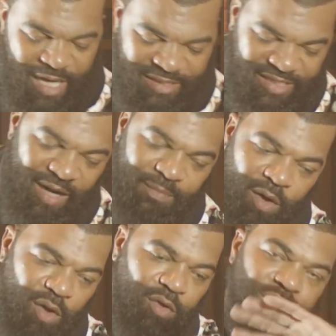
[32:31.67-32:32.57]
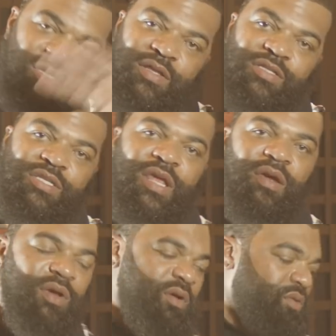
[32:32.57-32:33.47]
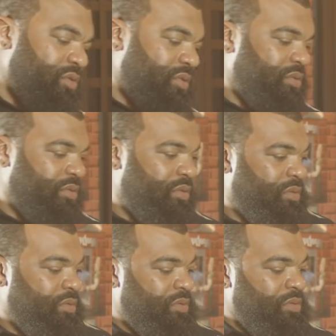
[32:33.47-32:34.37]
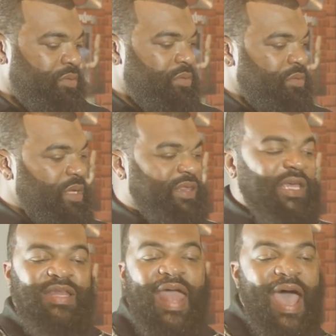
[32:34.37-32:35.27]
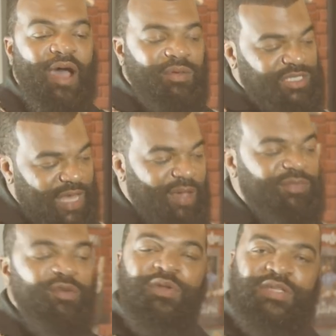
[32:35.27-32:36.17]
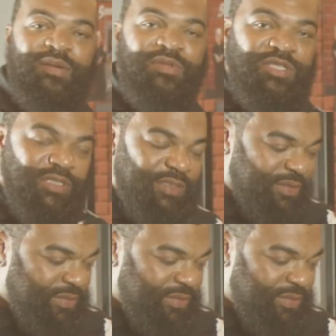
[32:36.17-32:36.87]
I set up all those other scenarios. I think now it's time for redemption.